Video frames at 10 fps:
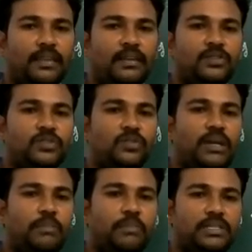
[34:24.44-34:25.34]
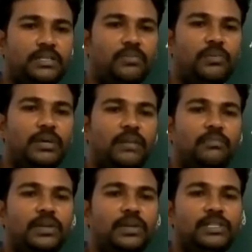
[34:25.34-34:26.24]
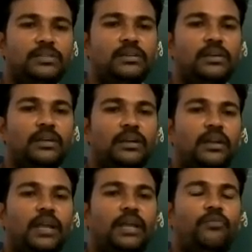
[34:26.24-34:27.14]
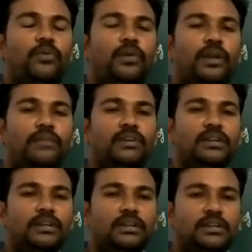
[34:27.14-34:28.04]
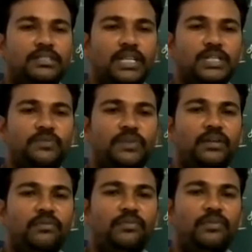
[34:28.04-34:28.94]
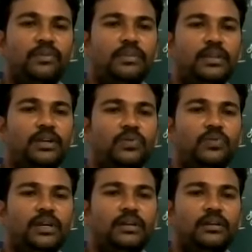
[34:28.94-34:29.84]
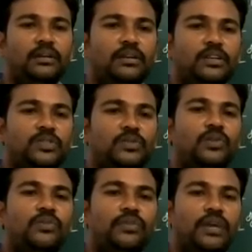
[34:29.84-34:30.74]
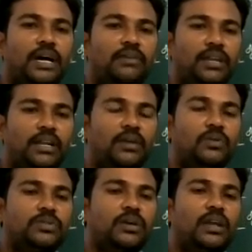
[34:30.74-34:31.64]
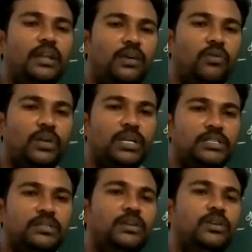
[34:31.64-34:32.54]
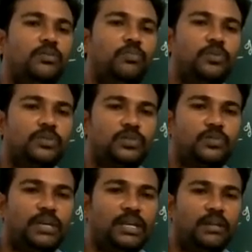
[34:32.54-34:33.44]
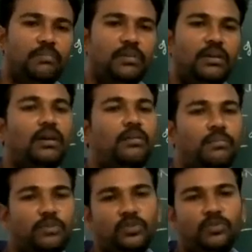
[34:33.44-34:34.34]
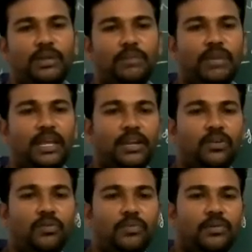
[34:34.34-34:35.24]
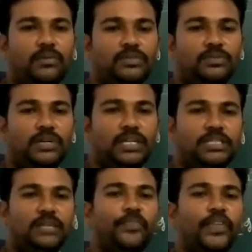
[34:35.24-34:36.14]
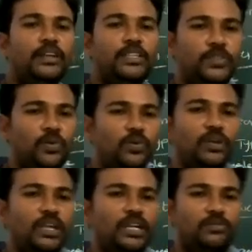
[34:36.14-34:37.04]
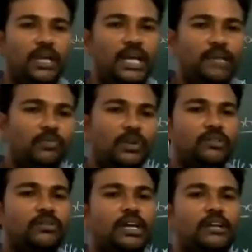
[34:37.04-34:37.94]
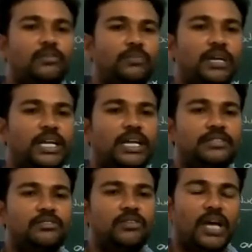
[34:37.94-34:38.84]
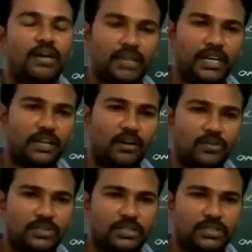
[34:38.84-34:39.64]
So my personal mobile number is 9491654321. So if you have any doubts or any queries, you post to my number or to my mail, no problem, students. So today I am going to conclude my class. If you have any doubts,